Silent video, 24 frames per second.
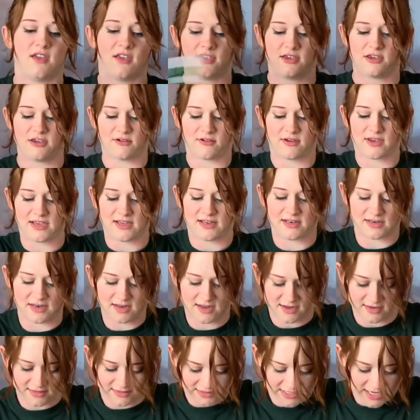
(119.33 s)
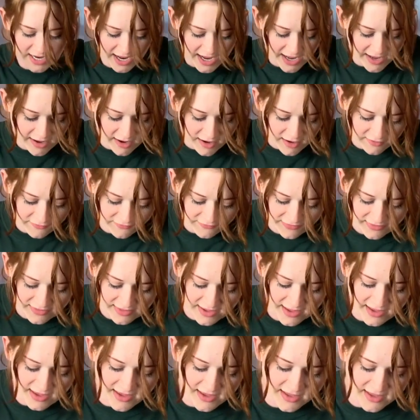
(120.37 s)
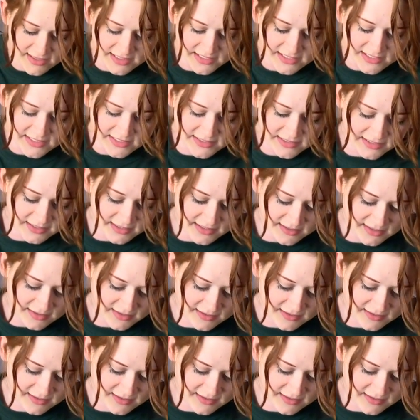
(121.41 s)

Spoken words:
you can tie off the ends.